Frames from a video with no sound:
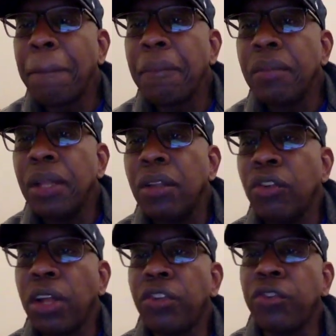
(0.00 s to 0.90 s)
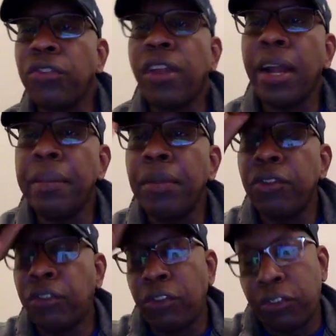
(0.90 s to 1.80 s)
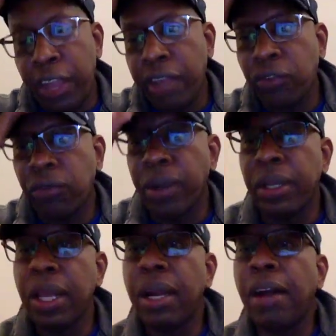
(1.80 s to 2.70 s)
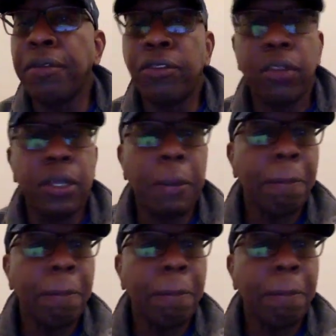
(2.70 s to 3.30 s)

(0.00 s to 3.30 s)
So I just type, it's just text right now, obviously.